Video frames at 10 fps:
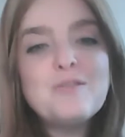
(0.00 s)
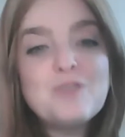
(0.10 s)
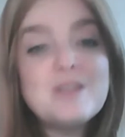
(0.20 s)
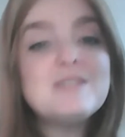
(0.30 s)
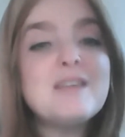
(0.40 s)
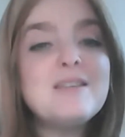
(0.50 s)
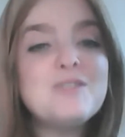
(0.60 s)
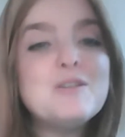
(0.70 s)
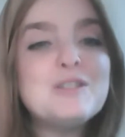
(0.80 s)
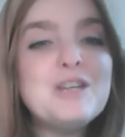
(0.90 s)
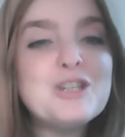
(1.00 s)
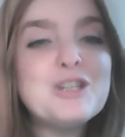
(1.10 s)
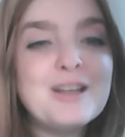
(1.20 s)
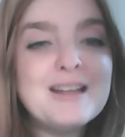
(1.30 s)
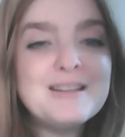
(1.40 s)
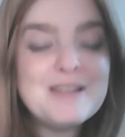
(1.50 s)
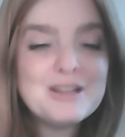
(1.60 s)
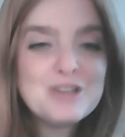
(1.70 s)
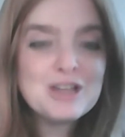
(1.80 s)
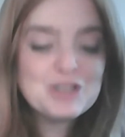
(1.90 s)
to his t- to his teaching it,
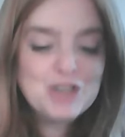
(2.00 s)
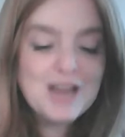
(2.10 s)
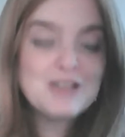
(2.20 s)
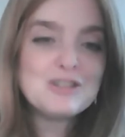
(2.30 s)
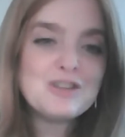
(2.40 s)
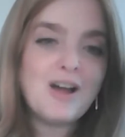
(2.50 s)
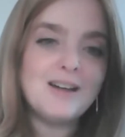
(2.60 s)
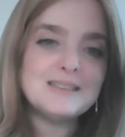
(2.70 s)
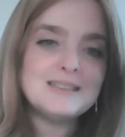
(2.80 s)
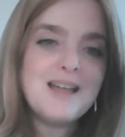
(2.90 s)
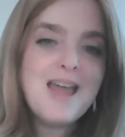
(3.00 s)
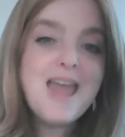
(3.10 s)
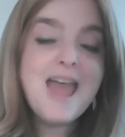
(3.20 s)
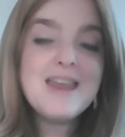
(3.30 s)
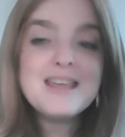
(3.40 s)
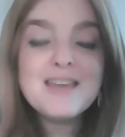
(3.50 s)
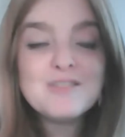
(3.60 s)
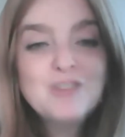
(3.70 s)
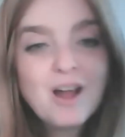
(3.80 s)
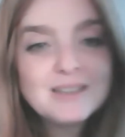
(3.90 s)
it it changes us and it
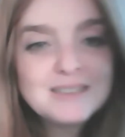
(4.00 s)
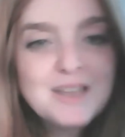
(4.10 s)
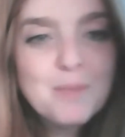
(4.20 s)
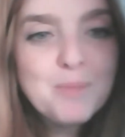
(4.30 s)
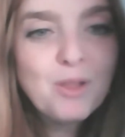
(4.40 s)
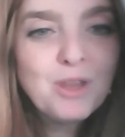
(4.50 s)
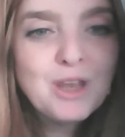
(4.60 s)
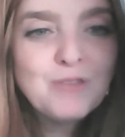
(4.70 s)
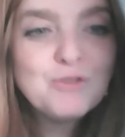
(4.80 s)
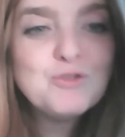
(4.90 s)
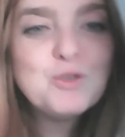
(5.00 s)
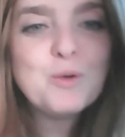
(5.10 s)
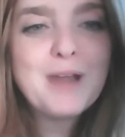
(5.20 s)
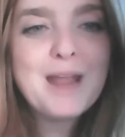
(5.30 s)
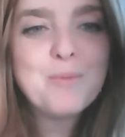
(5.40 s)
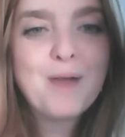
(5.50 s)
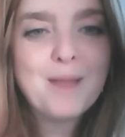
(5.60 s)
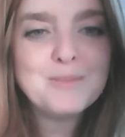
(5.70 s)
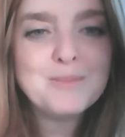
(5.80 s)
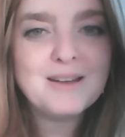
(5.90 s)
gives us the ability to do what
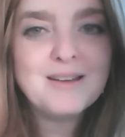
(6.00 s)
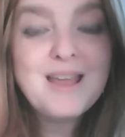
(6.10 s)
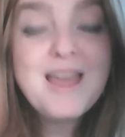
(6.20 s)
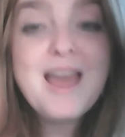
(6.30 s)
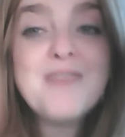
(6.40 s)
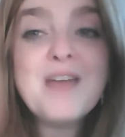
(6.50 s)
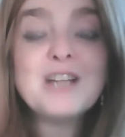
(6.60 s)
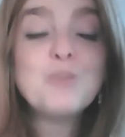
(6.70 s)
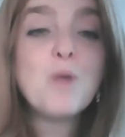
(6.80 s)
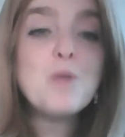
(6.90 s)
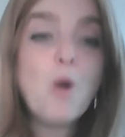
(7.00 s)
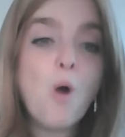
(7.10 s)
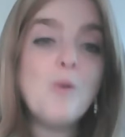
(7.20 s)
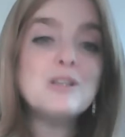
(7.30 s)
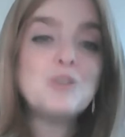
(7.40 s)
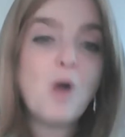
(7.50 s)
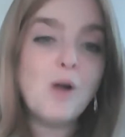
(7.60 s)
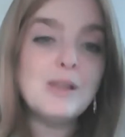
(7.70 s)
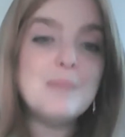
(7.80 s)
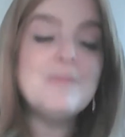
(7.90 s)
abraham did and that's why we always
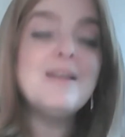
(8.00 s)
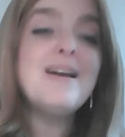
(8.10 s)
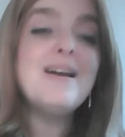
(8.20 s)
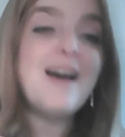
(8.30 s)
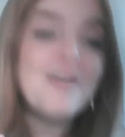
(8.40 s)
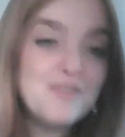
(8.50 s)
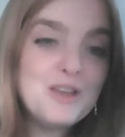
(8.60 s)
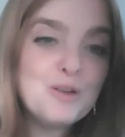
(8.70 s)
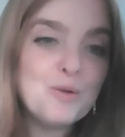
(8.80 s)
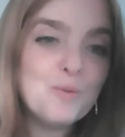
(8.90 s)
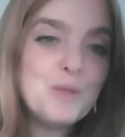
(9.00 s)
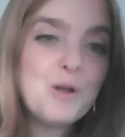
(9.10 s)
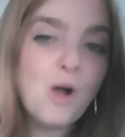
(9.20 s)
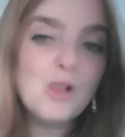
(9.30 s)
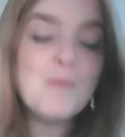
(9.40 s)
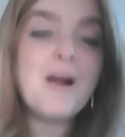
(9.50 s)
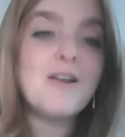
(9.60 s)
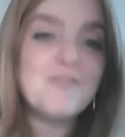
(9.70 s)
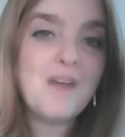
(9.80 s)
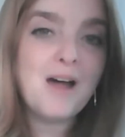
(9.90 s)
call him avinu we call him
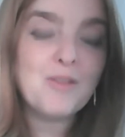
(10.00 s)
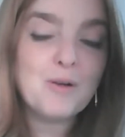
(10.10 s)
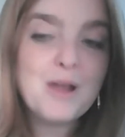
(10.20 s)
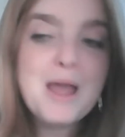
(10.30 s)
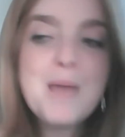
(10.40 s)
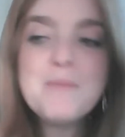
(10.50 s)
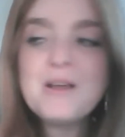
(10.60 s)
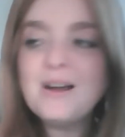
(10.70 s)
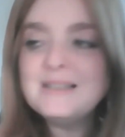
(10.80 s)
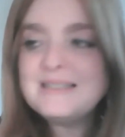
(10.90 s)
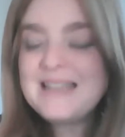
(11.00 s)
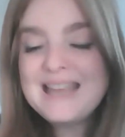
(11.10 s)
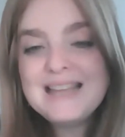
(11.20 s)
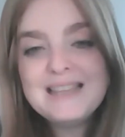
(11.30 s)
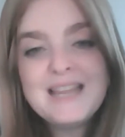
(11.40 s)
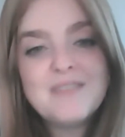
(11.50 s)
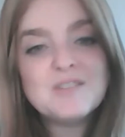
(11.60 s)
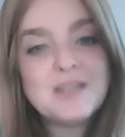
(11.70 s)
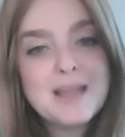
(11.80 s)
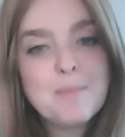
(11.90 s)
our father because he
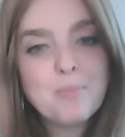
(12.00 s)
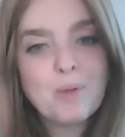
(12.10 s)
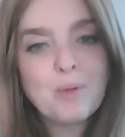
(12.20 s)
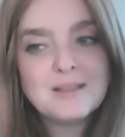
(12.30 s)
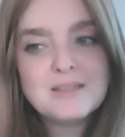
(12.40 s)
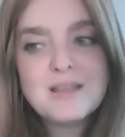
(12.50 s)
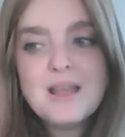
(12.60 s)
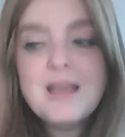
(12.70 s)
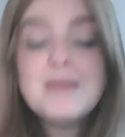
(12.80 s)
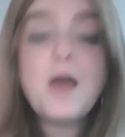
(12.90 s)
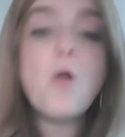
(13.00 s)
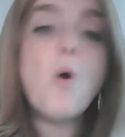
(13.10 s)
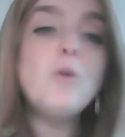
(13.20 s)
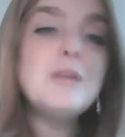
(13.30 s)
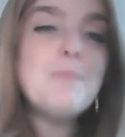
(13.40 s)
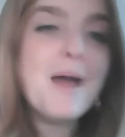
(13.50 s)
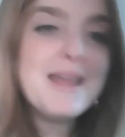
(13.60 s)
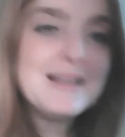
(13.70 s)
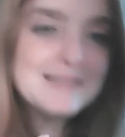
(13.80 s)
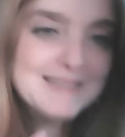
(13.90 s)
leaves an imprint not only by
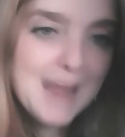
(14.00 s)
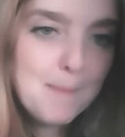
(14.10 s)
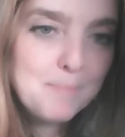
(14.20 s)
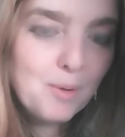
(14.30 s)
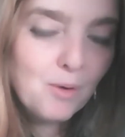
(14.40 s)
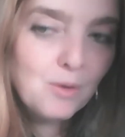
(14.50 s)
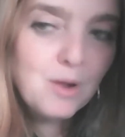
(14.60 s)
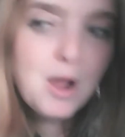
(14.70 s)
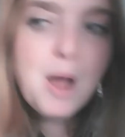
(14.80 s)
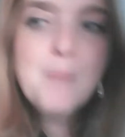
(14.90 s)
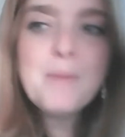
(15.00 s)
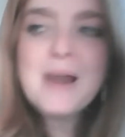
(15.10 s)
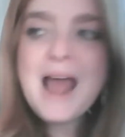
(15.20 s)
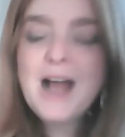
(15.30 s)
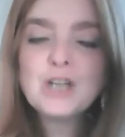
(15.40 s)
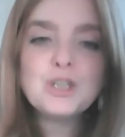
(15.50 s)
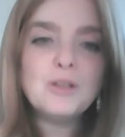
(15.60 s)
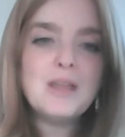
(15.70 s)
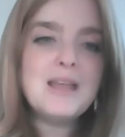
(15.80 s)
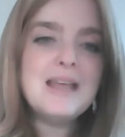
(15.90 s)
example but
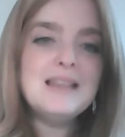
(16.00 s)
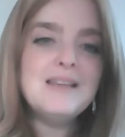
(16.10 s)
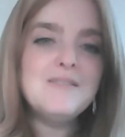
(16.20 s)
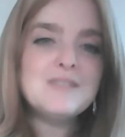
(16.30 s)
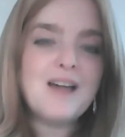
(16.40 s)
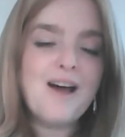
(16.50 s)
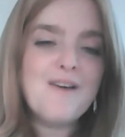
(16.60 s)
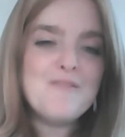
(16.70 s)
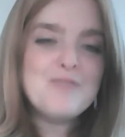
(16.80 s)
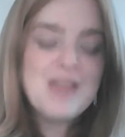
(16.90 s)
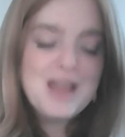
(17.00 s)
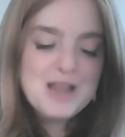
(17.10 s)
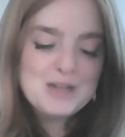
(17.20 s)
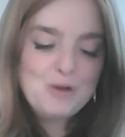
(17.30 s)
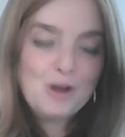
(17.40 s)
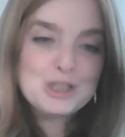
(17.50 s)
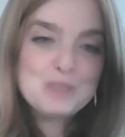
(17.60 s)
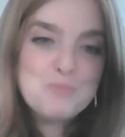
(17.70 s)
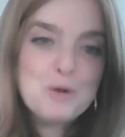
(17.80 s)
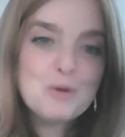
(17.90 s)
actually he lives a a
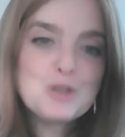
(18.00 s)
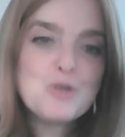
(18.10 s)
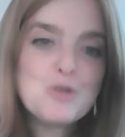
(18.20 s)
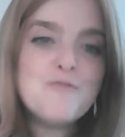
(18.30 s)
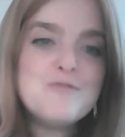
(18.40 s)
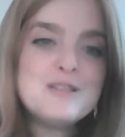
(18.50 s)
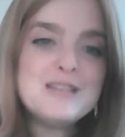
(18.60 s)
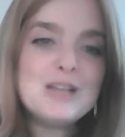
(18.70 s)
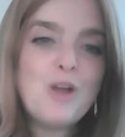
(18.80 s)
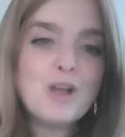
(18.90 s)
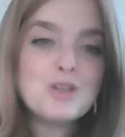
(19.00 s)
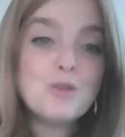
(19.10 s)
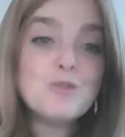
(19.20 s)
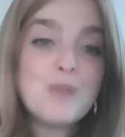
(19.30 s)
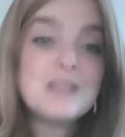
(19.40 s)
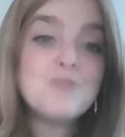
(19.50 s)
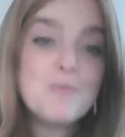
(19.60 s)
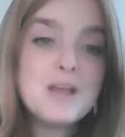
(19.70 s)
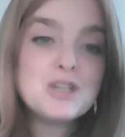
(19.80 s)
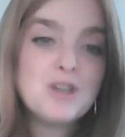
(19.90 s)
spiritual physiological
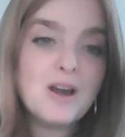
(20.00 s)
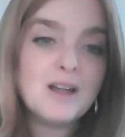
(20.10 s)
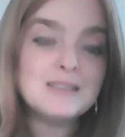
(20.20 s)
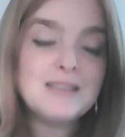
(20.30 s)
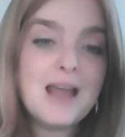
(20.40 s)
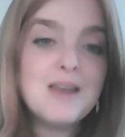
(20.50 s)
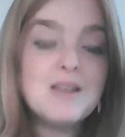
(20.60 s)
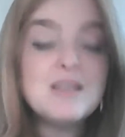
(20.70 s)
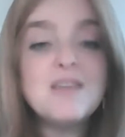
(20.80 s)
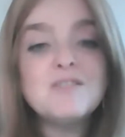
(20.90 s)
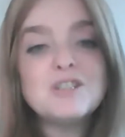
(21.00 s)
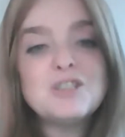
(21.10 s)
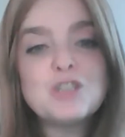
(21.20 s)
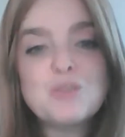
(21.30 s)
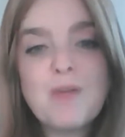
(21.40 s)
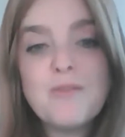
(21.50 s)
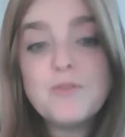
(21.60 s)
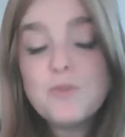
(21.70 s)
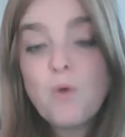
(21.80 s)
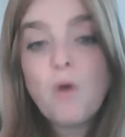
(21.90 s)
transformation in us that gives us the strength to